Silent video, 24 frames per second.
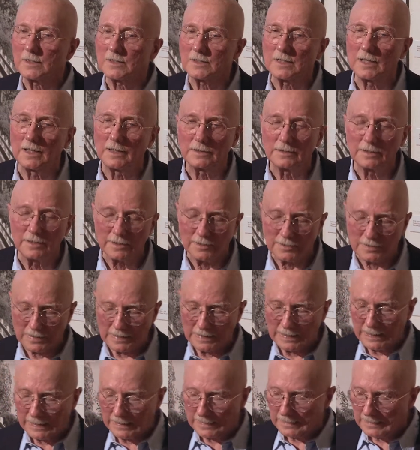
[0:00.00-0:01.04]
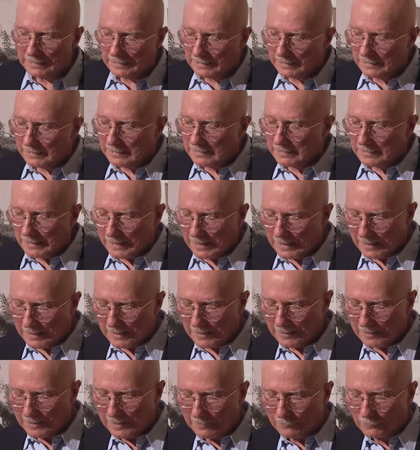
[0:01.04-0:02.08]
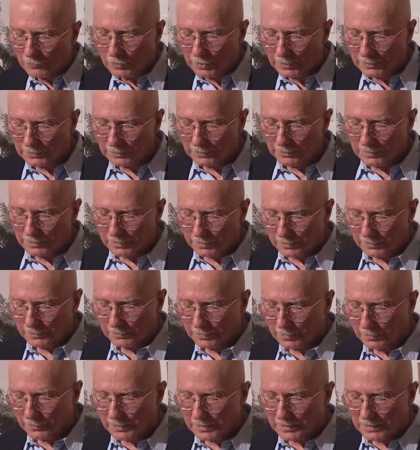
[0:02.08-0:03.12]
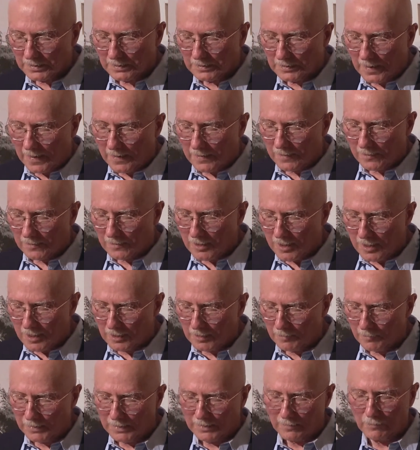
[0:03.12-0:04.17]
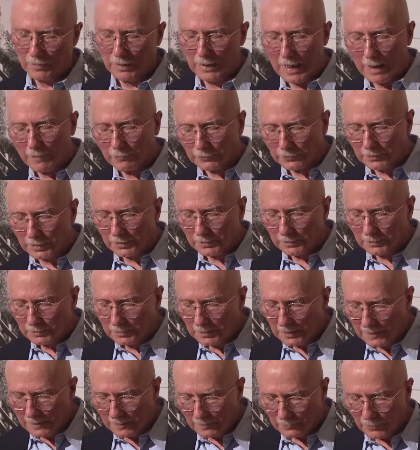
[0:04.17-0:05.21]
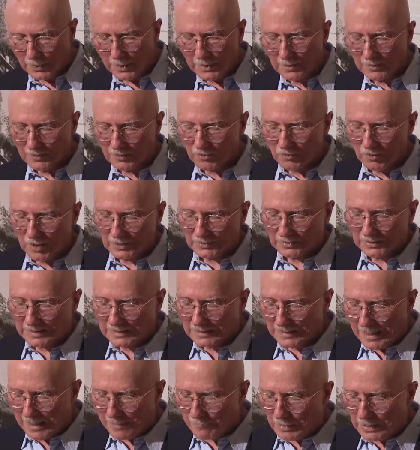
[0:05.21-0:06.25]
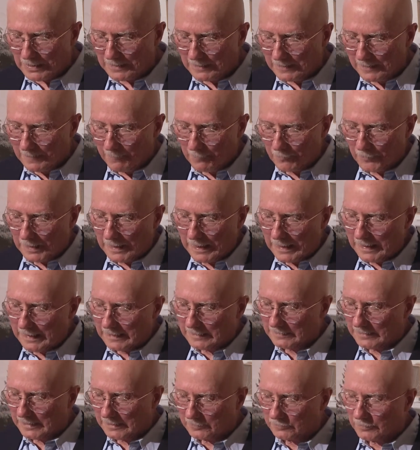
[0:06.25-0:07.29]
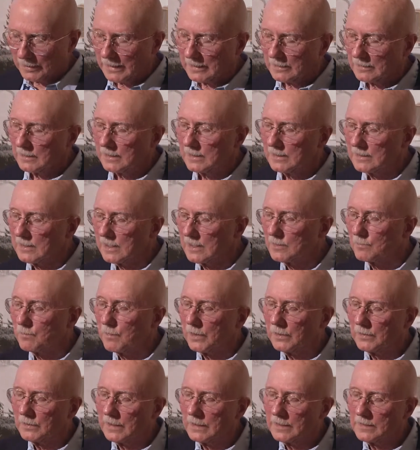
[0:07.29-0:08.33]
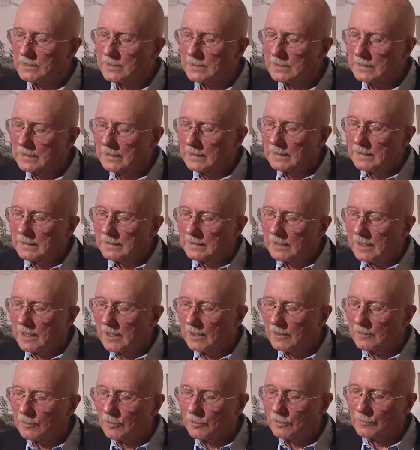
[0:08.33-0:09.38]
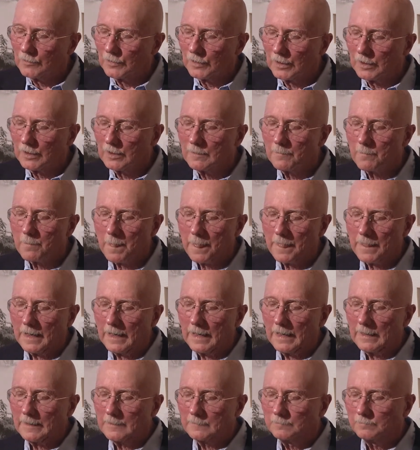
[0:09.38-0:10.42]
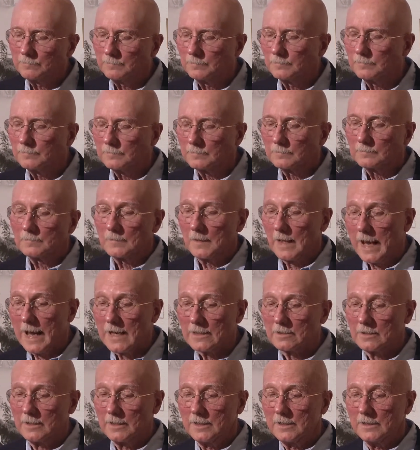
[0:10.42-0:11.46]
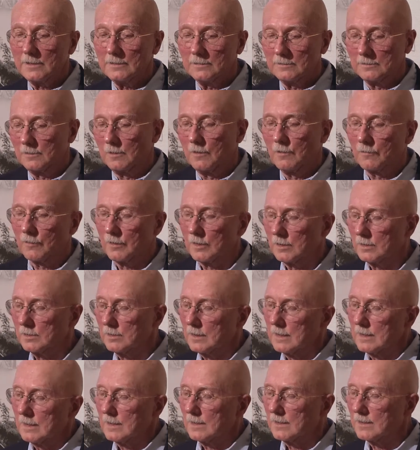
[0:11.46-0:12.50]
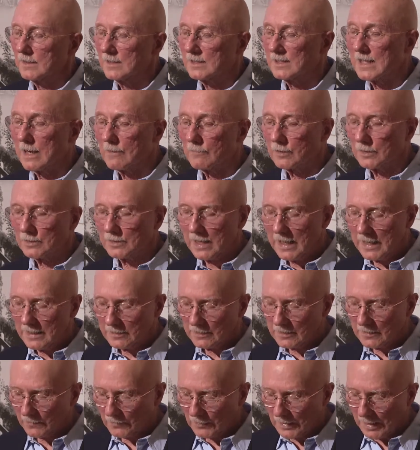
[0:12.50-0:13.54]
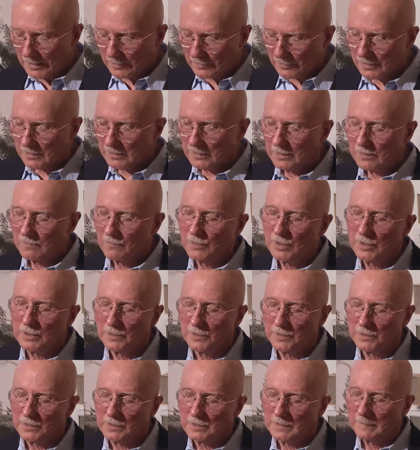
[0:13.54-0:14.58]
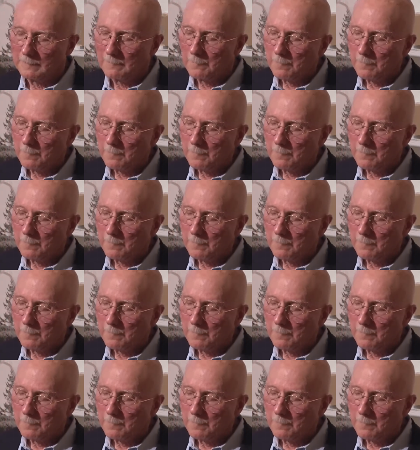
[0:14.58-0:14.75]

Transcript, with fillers: Steig yesterday, uh, have drilled th through this entire column and have been able to reconstruct the climate uh, that Greenland has experienced uh, over, uh, actually over several tens of thousands of years.